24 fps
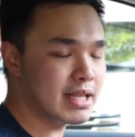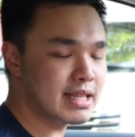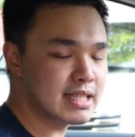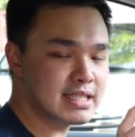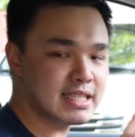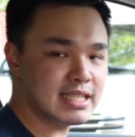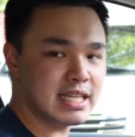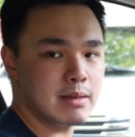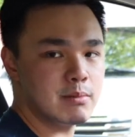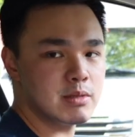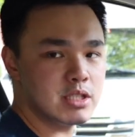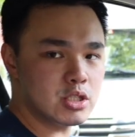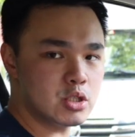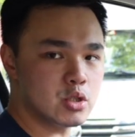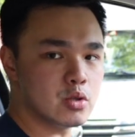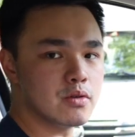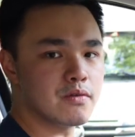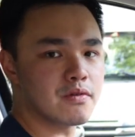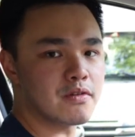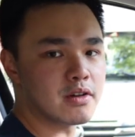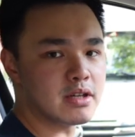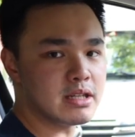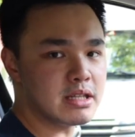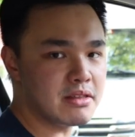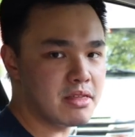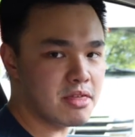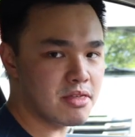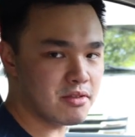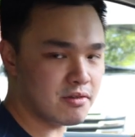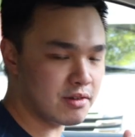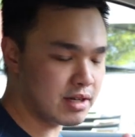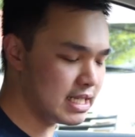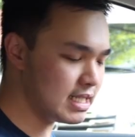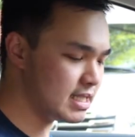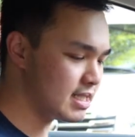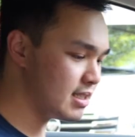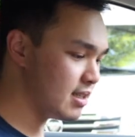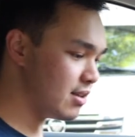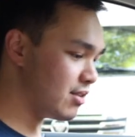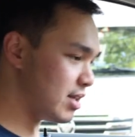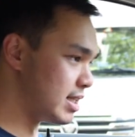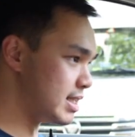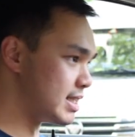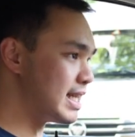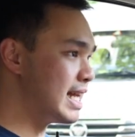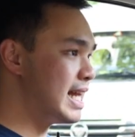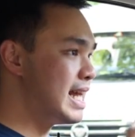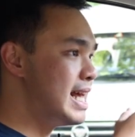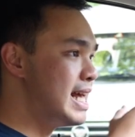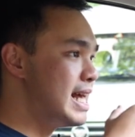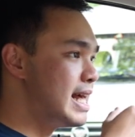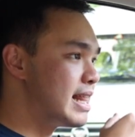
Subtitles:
and the same is true for the 3 Series.